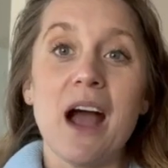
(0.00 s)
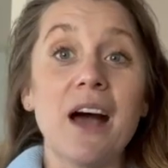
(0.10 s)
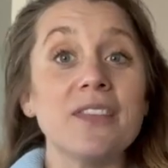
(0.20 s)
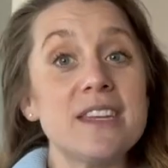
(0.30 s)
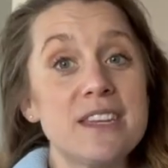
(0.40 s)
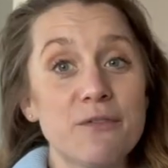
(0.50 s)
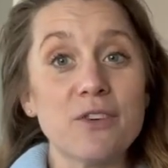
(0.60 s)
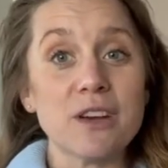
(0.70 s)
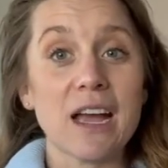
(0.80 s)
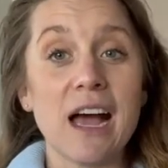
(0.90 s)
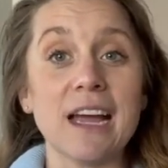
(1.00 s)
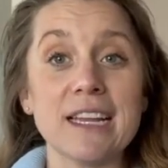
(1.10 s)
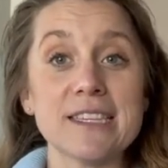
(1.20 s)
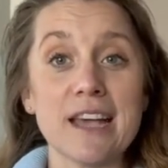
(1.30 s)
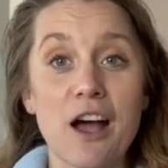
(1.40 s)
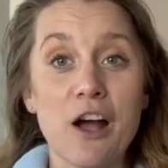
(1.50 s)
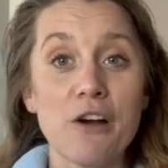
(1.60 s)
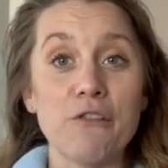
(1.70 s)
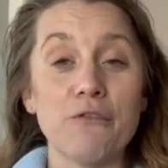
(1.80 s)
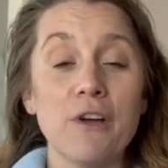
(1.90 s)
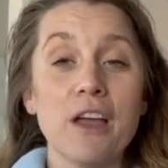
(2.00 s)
on the different kinds of